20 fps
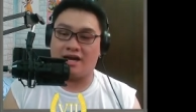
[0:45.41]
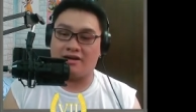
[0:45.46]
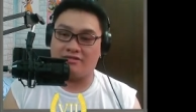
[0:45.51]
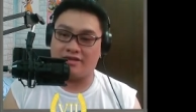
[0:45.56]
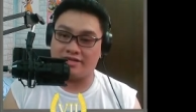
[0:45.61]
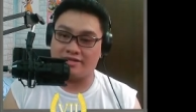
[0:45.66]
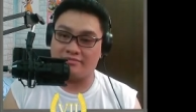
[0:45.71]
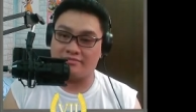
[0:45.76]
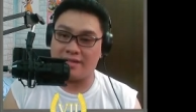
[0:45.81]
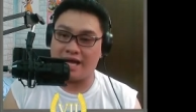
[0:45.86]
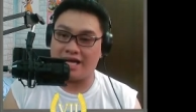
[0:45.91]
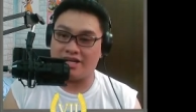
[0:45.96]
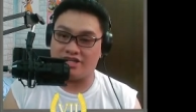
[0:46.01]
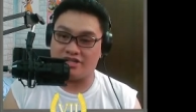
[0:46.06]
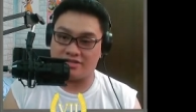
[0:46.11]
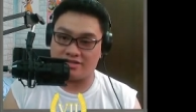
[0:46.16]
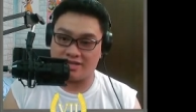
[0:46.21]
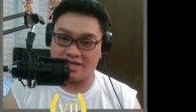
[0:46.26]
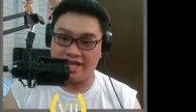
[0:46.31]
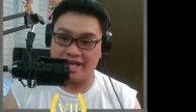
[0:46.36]
Russian
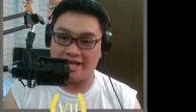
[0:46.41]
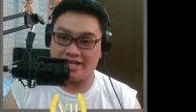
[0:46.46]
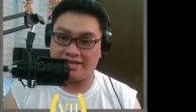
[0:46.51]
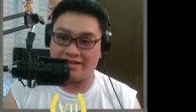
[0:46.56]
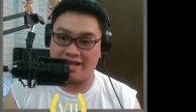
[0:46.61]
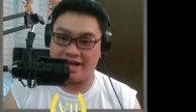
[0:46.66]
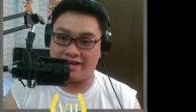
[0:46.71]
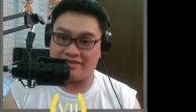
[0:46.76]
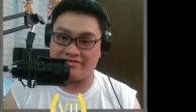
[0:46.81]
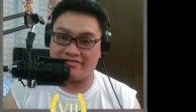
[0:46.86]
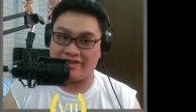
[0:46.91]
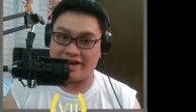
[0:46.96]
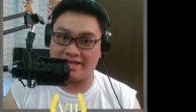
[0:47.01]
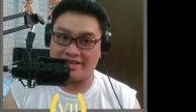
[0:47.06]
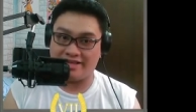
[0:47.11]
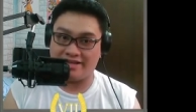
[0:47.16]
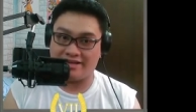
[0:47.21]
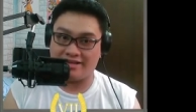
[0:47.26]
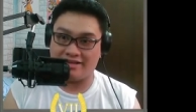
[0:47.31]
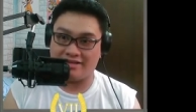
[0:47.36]
Badger's lead and
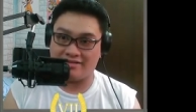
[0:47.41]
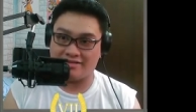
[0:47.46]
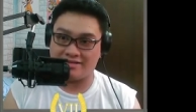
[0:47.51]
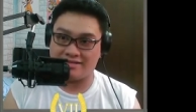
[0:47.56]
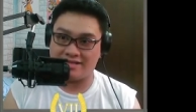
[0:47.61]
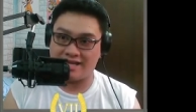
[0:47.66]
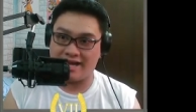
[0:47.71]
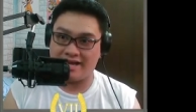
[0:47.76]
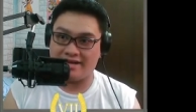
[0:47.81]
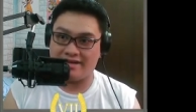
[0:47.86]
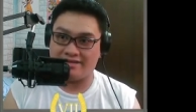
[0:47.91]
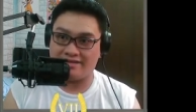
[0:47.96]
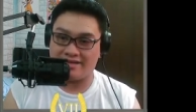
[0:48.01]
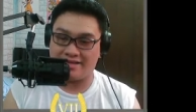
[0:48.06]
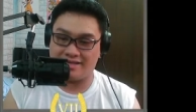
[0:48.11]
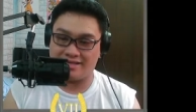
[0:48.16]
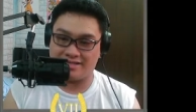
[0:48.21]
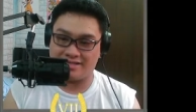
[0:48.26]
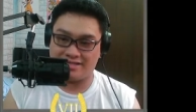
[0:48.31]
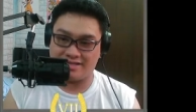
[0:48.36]
fighting alongside it
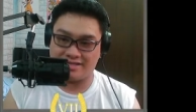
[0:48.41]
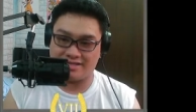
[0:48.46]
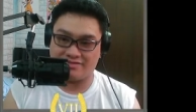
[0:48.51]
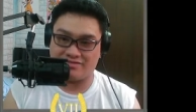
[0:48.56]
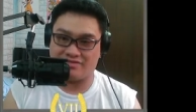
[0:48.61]
is just